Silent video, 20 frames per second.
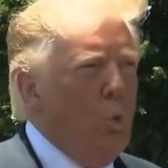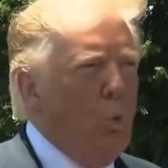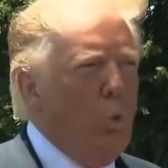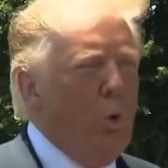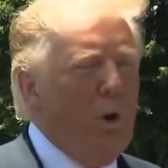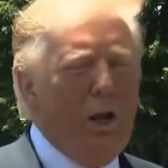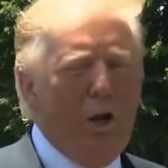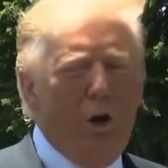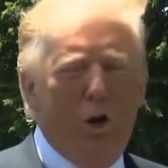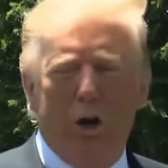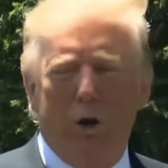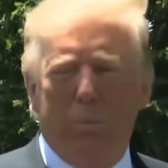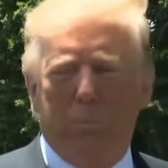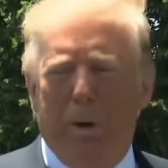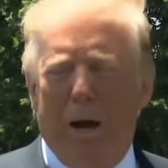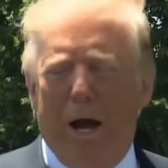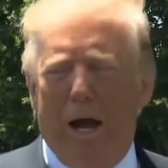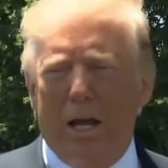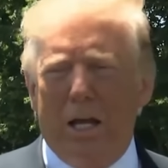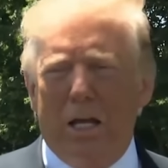Well, I heard
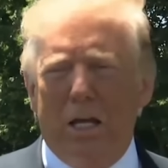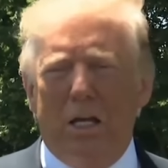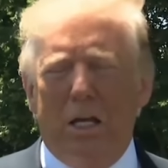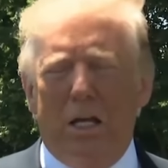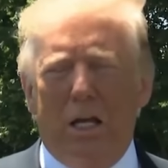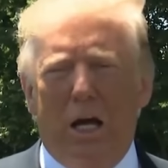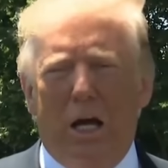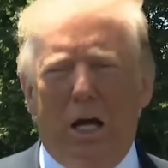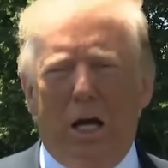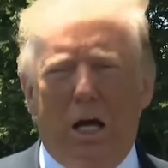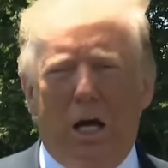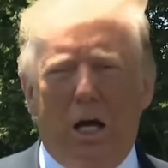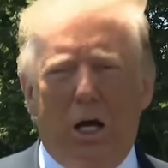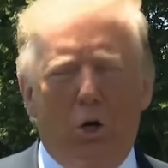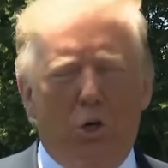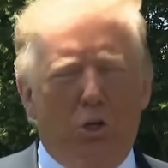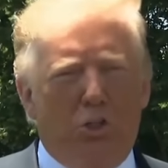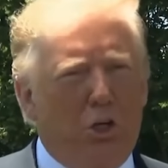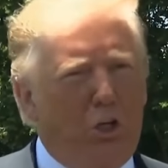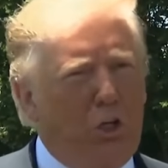Biden, uh,
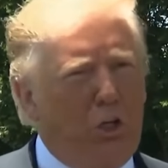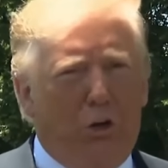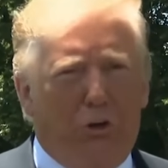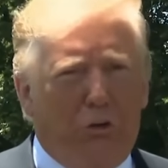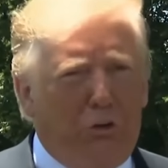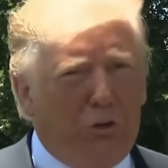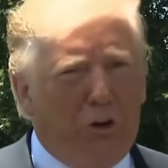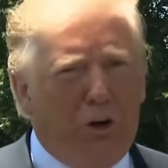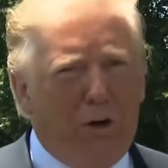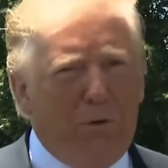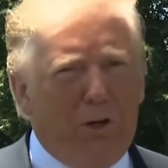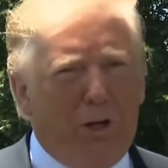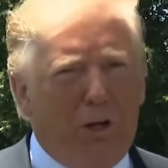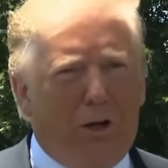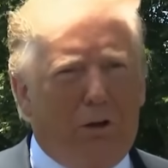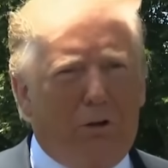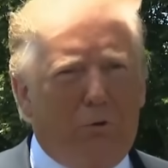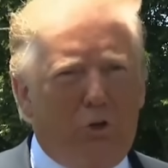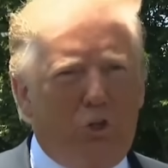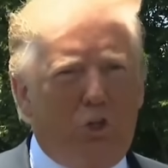who's a loser. I mean,
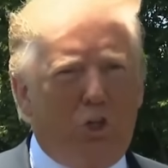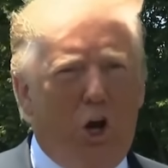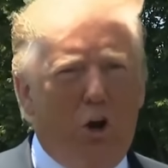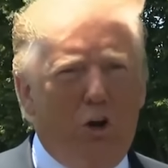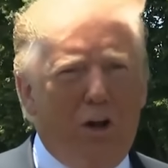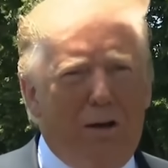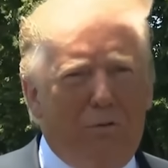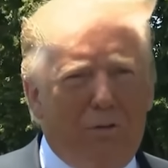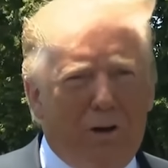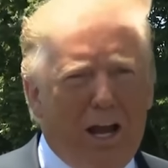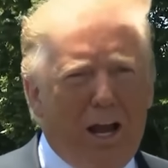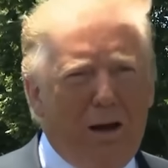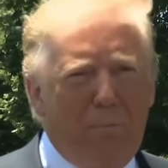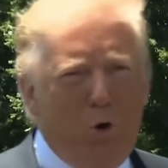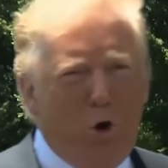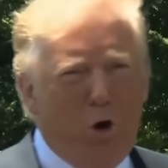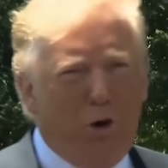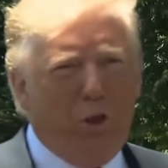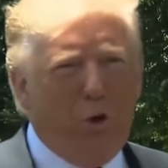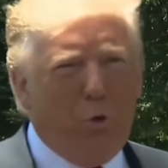look, Joe never got
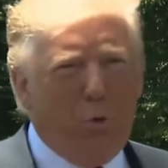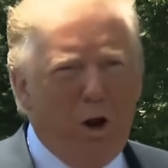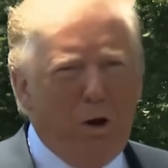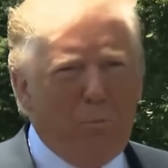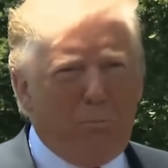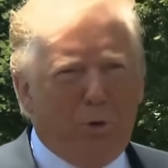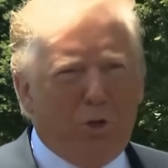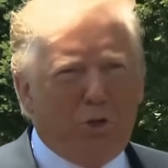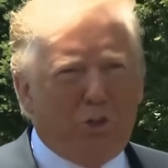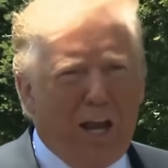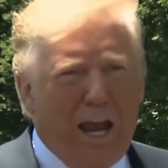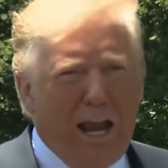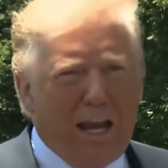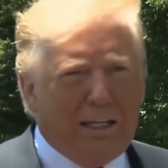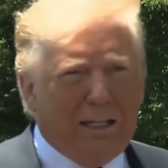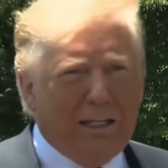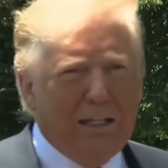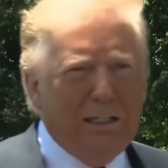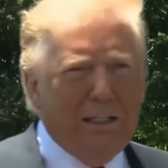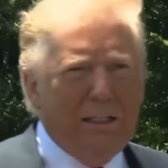more than one percent,
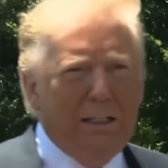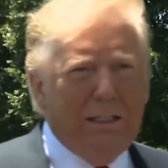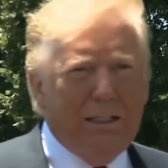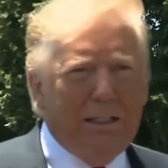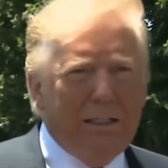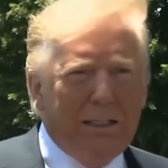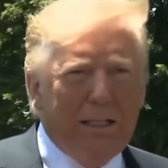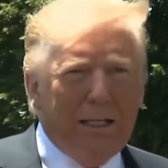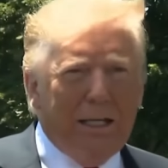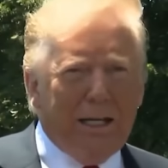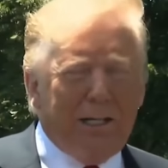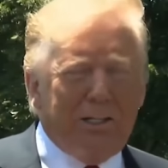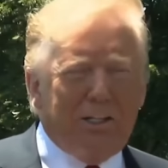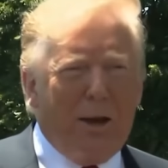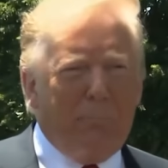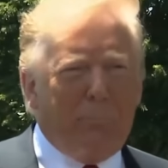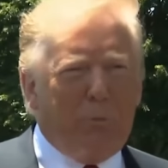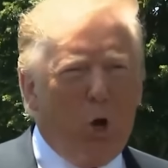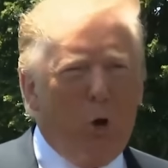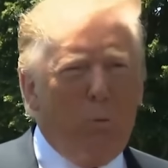
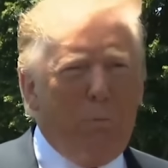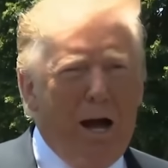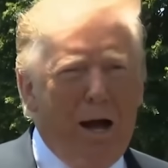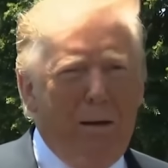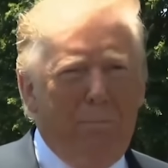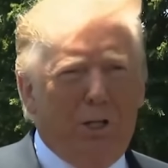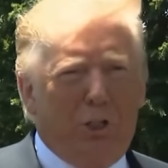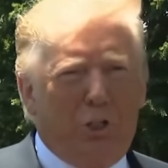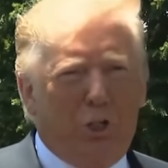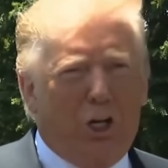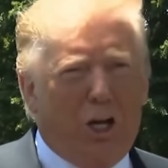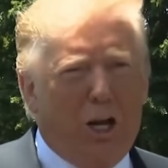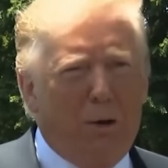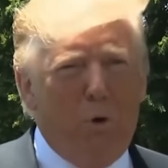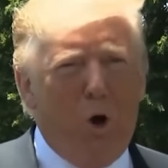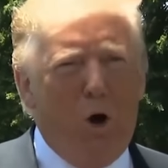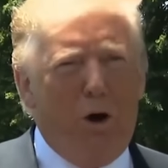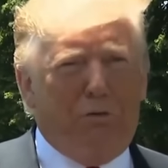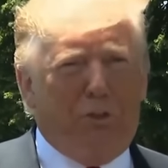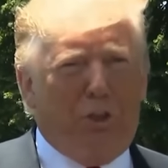except Obama took
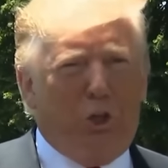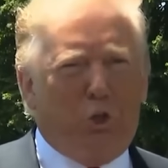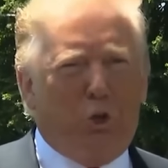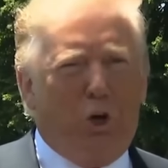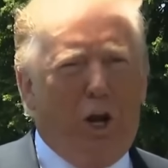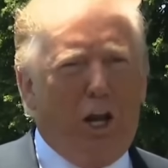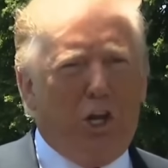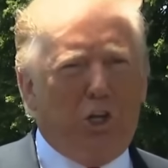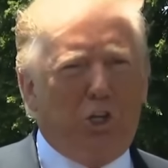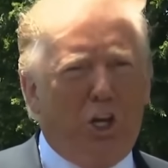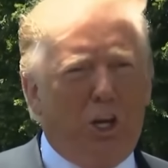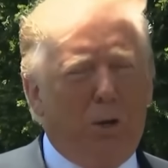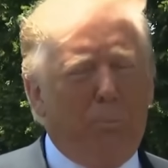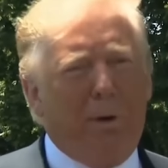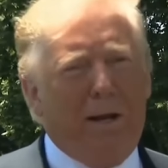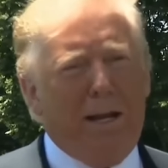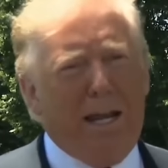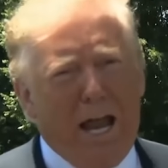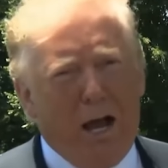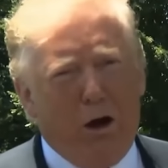him off the trash heap,
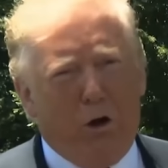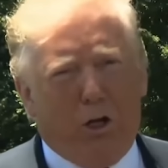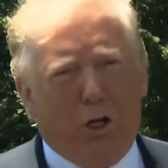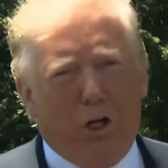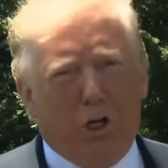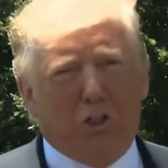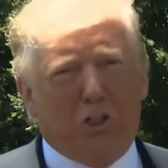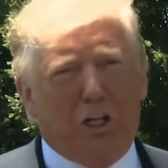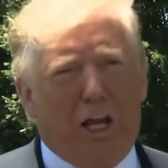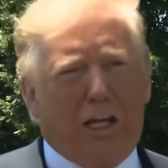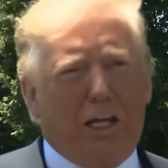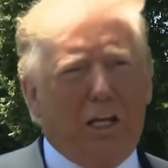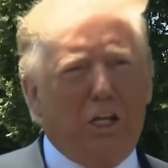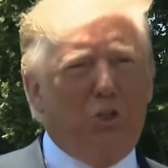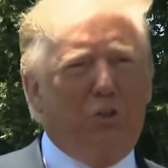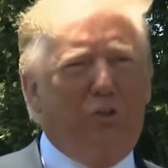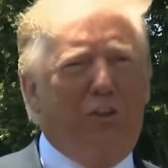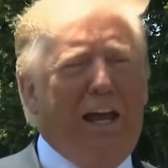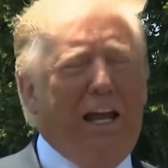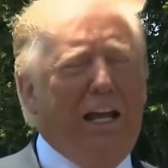and now it looks like
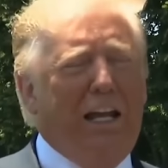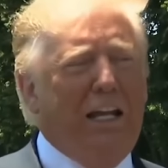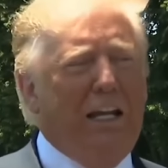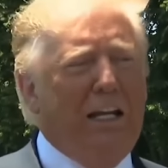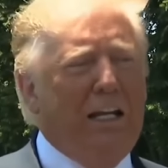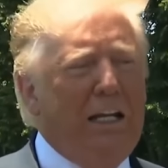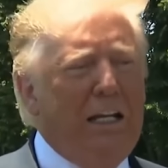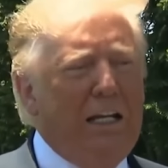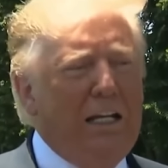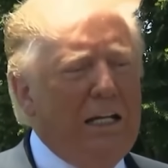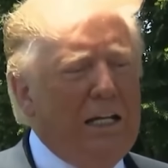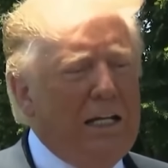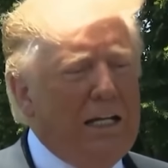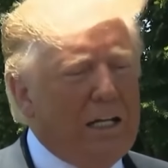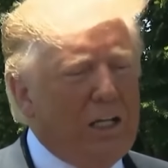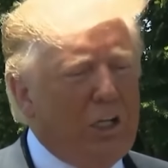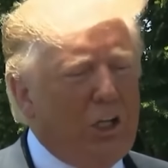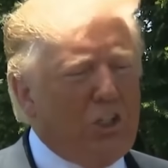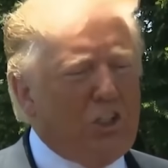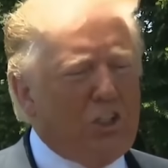he's failing.
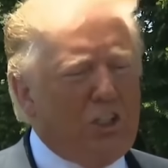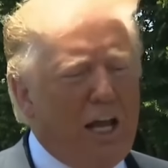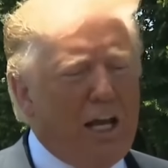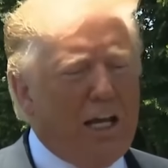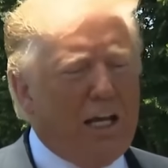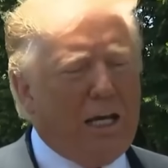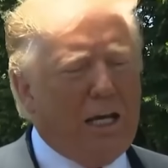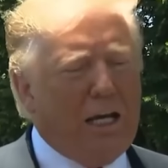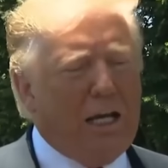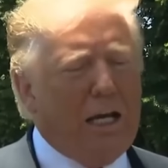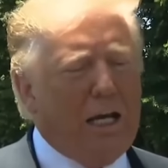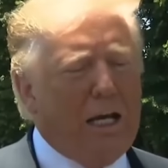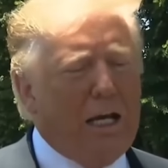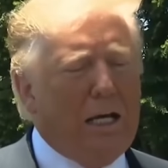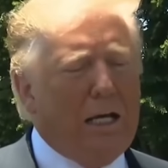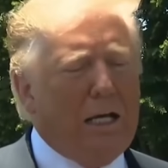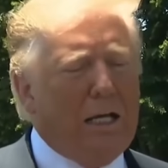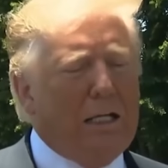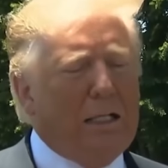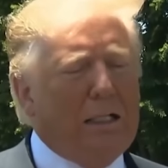It looks like
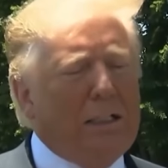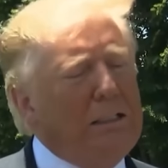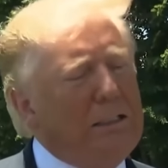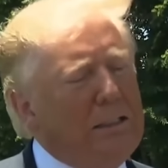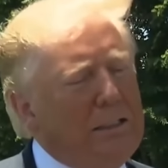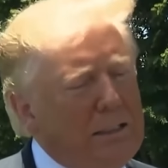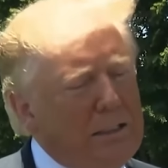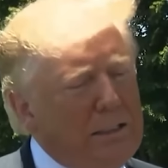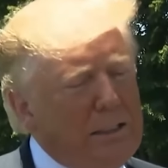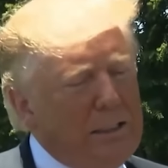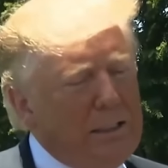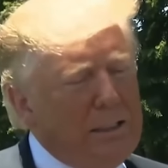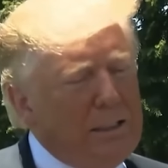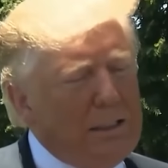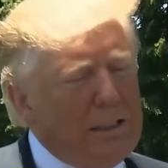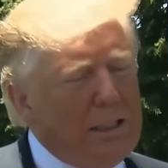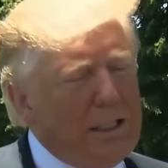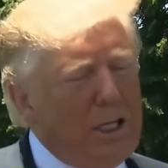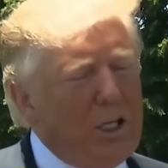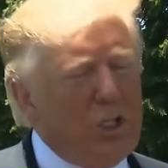uh,
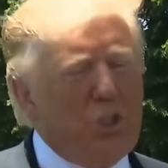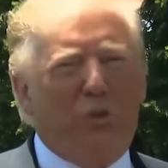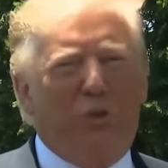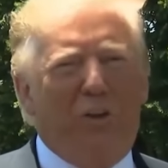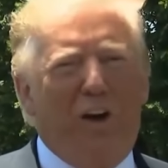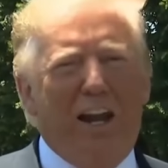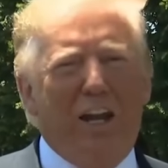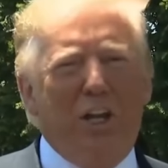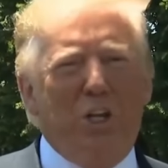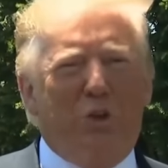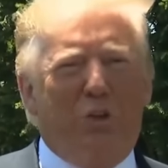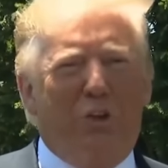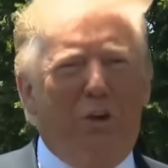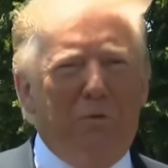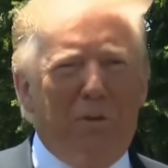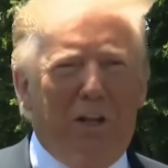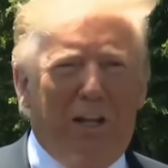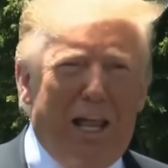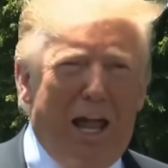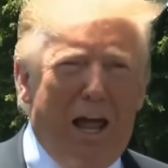his friends
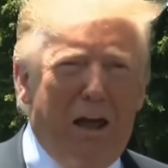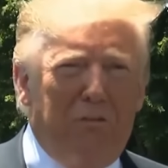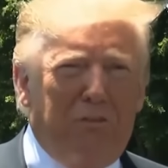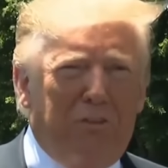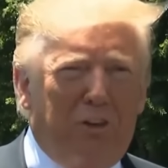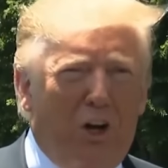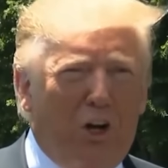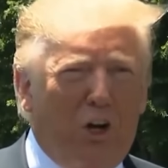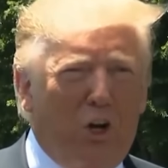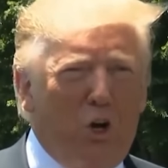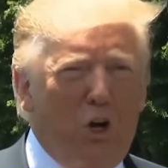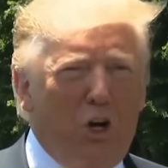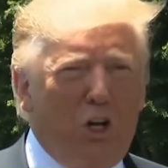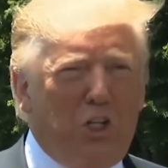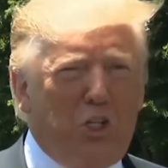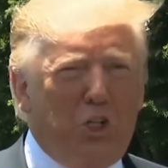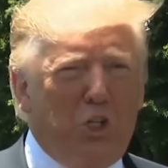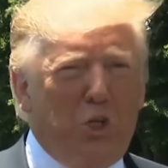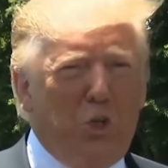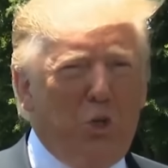from the left are going
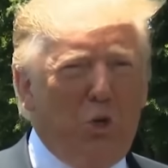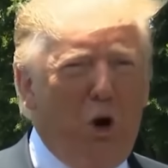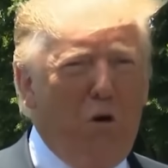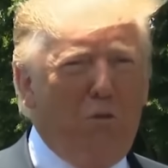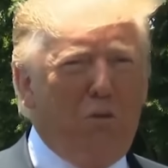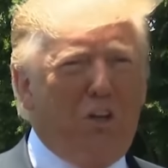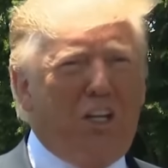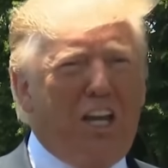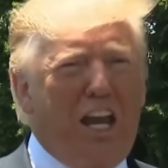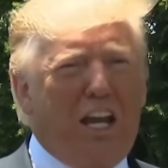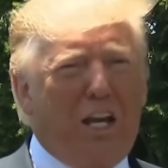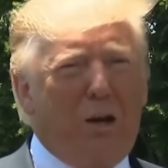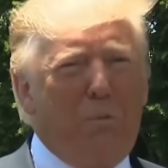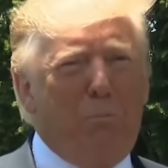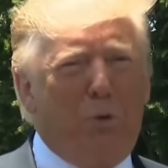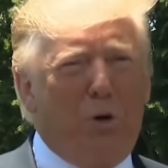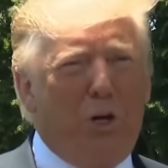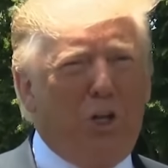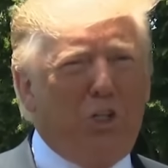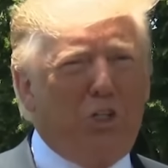to overtake him
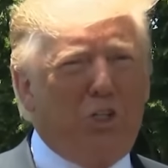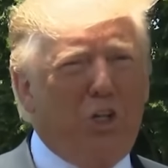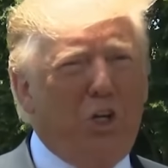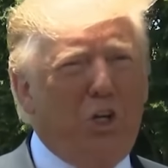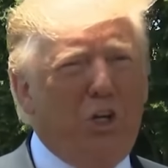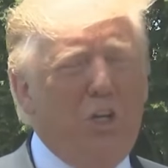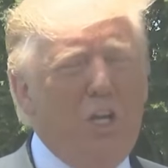pretty soon.